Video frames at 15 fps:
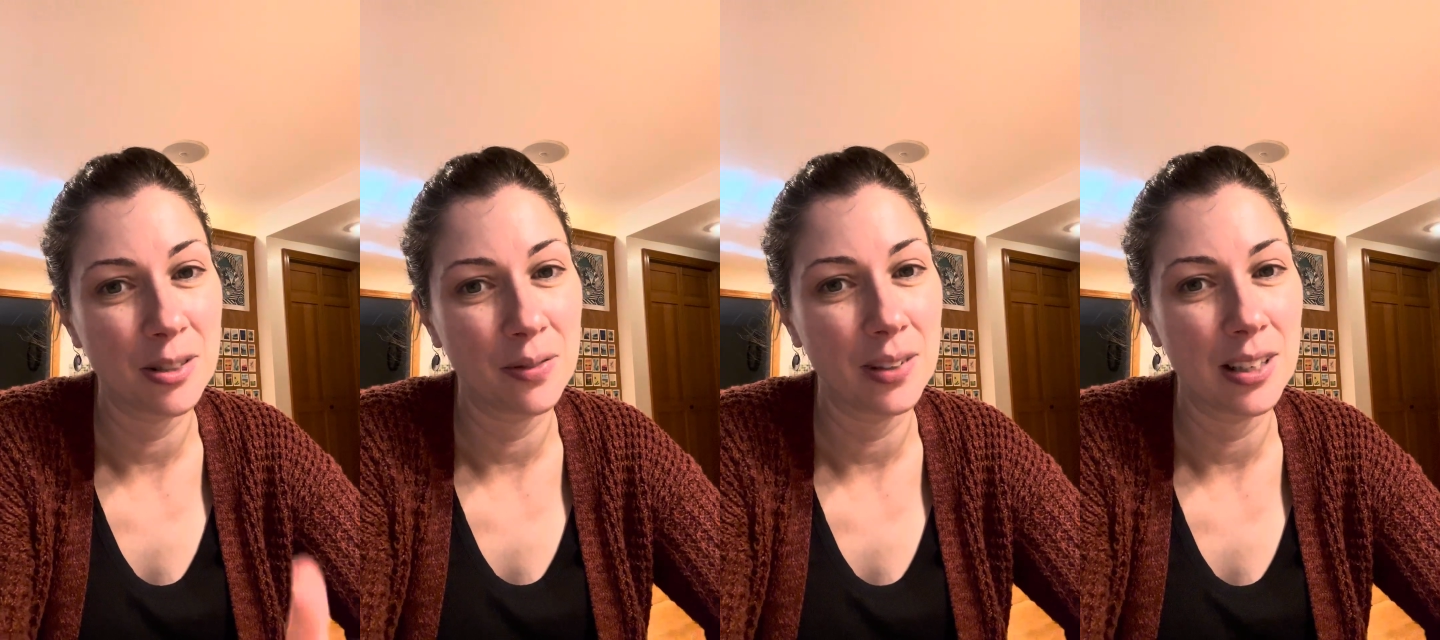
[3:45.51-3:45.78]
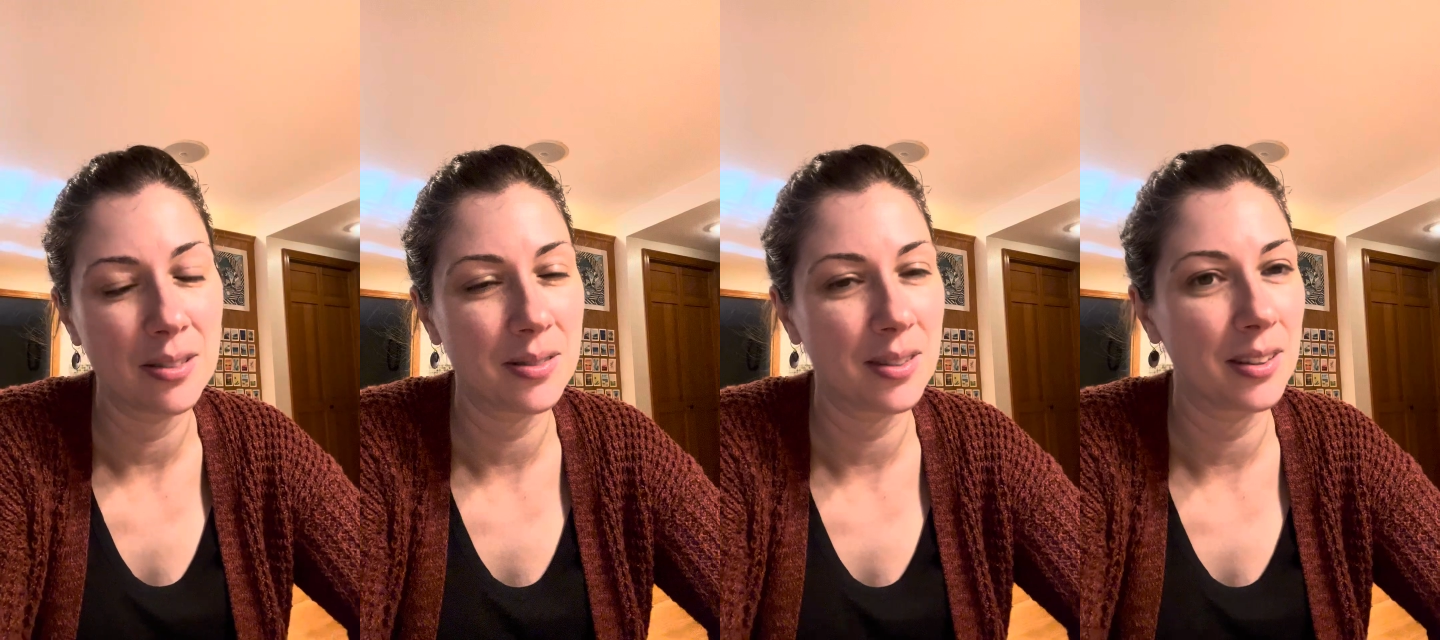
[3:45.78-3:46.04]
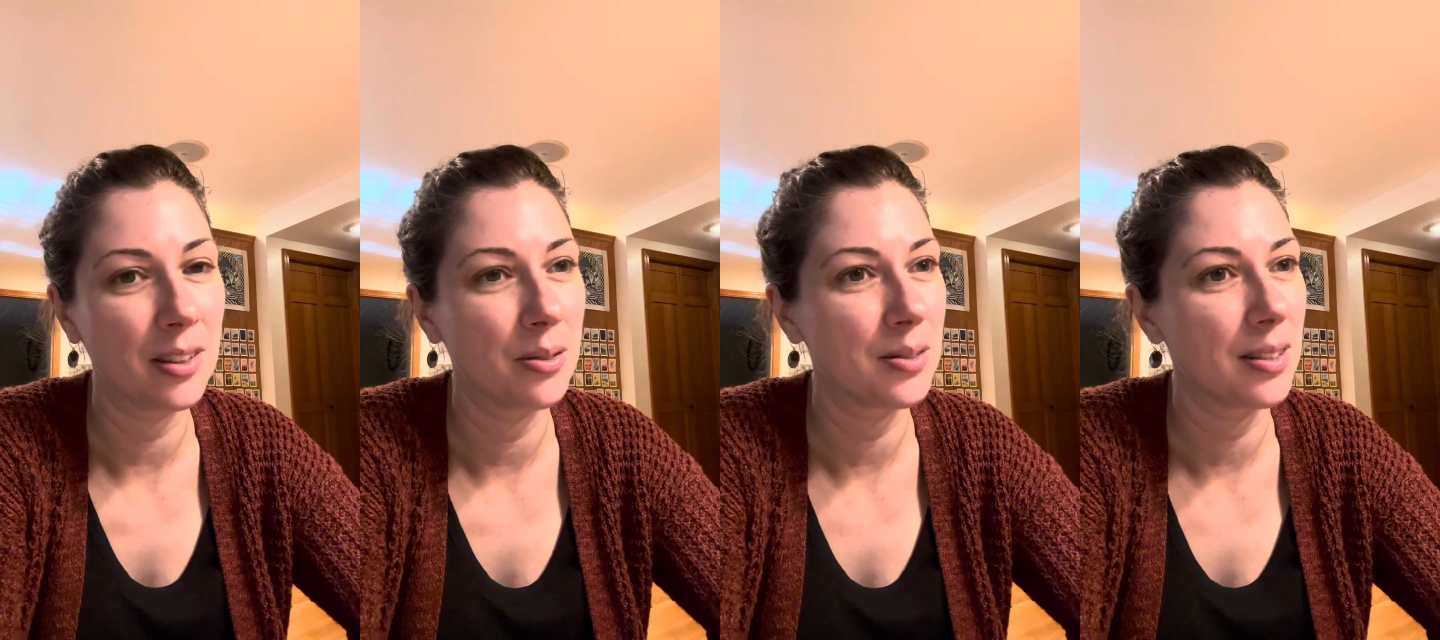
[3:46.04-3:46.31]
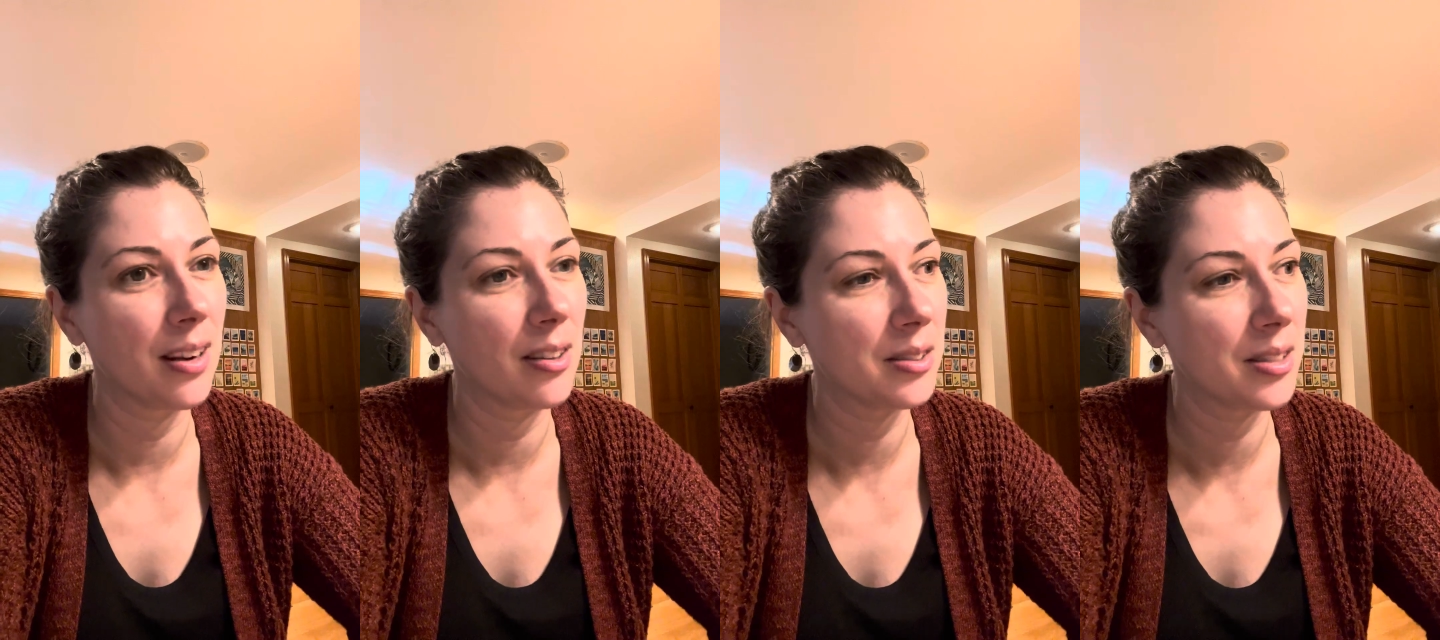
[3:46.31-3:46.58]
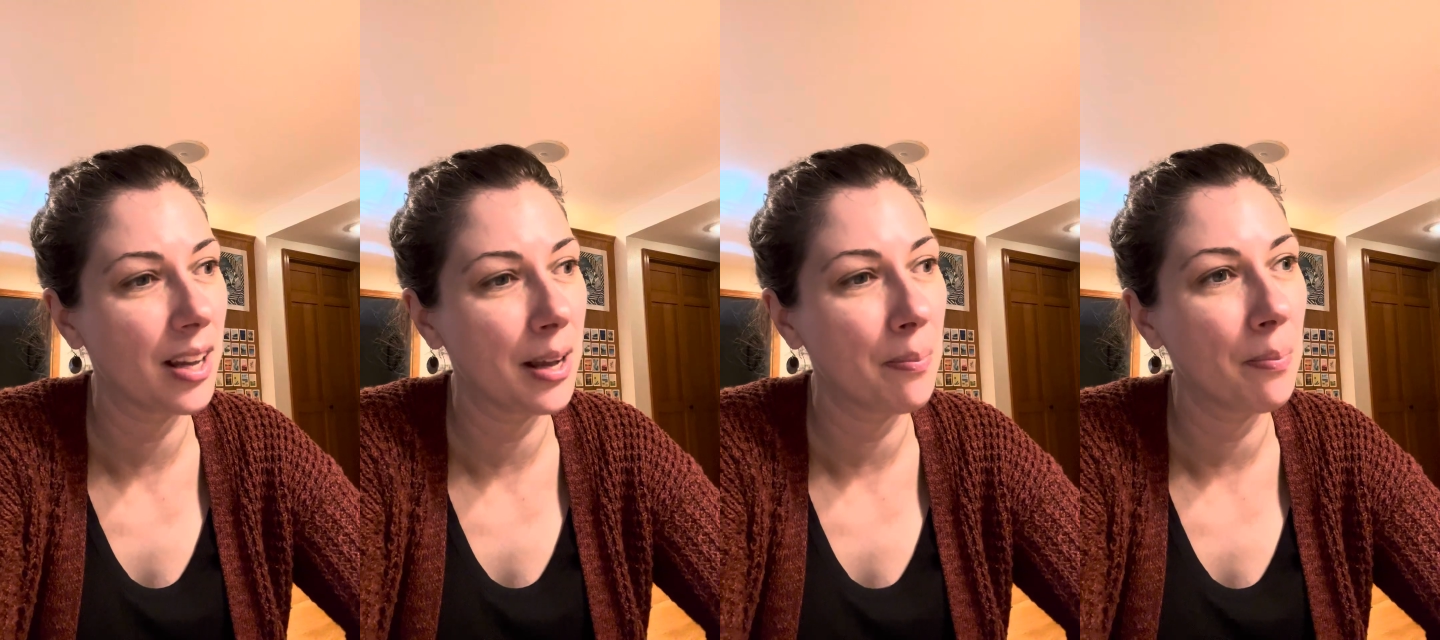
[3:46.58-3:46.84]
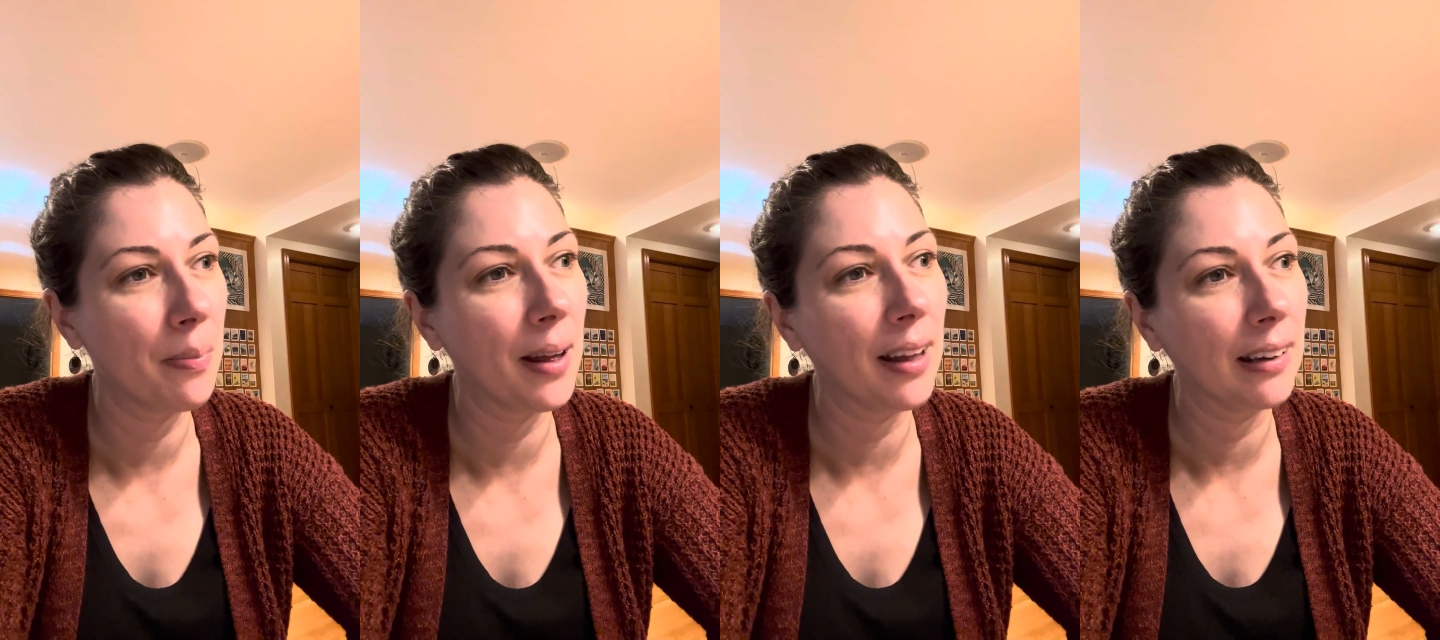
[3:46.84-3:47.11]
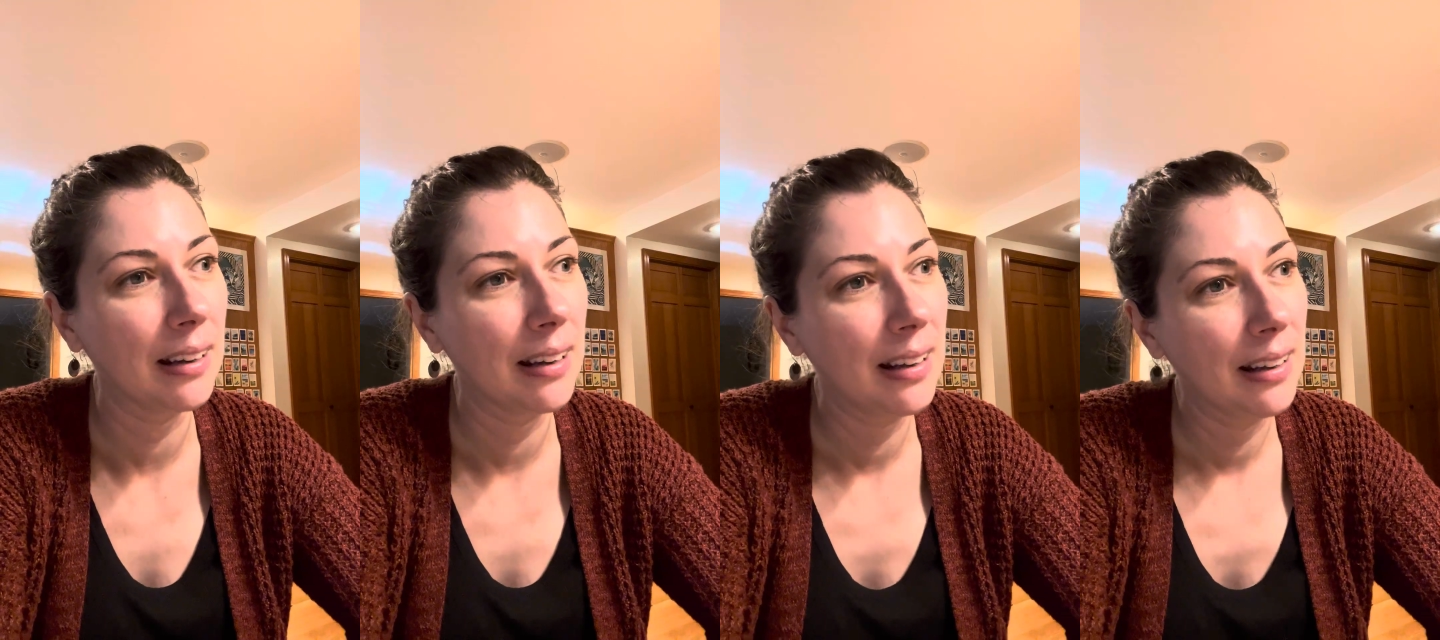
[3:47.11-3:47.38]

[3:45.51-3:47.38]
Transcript: videos on those another time. But